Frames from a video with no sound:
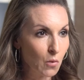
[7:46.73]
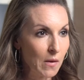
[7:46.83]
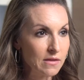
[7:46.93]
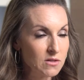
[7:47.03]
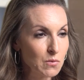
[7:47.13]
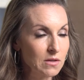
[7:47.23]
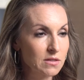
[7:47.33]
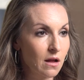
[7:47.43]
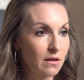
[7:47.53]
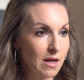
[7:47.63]
way this works
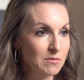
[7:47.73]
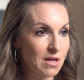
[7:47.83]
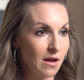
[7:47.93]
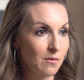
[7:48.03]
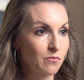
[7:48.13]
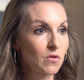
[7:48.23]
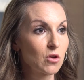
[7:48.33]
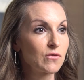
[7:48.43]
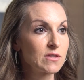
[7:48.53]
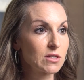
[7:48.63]
at claim time,
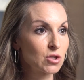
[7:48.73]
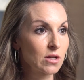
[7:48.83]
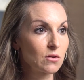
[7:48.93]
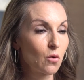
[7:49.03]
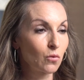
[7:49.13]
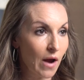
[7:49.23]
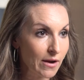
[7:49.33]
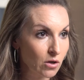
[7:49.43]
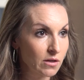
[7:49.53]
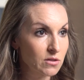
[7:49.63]
your physician
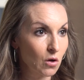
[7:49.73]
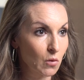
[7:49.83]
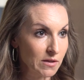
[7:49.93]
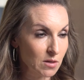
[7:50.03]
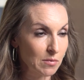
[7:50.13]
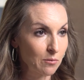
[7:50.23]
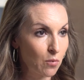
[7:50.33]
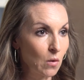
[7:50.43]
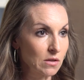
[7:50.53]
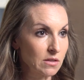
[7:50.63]
records are going to be
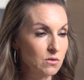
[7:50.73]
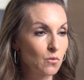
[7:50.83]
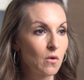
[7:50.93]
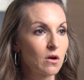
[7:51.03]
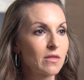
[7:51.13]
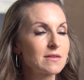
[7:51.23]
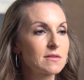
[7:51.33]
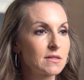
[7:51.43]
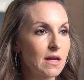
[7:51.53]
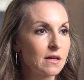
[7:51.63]
important. What are they
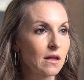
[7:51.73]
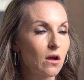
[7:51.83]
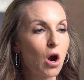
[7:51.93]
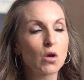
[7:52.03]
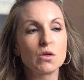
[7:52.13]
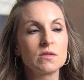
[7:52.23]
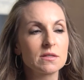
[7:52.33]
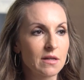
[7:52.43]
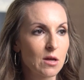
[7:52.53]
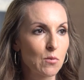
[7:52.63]
stating? Are you
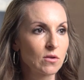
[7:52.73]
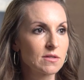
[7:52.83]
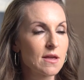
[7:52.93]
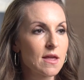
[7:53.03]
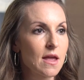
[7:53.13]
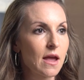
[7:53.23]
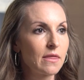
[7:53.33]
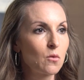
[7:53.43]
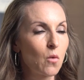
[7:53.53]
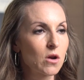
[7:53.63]
disabled? And
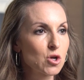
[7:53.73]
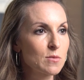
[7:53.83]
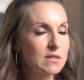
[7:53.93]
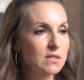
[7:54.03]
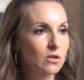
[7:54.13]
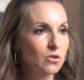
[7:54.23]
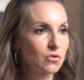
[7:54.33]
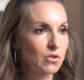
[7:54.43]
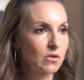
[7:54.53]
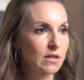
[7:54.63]
then what are your material
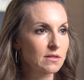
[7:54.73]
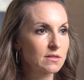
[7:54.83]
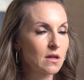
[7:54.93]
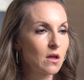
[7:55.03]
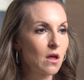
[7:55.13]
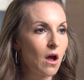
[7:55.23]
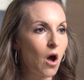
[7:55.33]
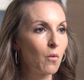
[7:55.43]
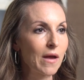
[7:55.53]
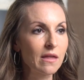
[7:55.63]
duties?
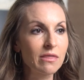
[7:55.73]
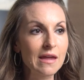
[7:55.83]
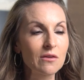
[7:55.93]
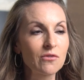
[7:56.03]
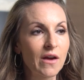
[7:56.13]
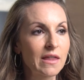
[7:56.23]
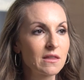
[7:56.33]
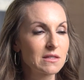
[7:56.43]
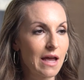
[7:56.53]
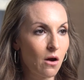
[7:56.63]
A way that they can find
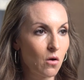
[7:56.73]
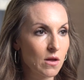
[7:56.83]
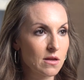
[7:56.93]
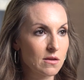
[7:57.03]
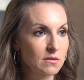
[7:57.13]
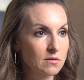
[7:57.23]
this out is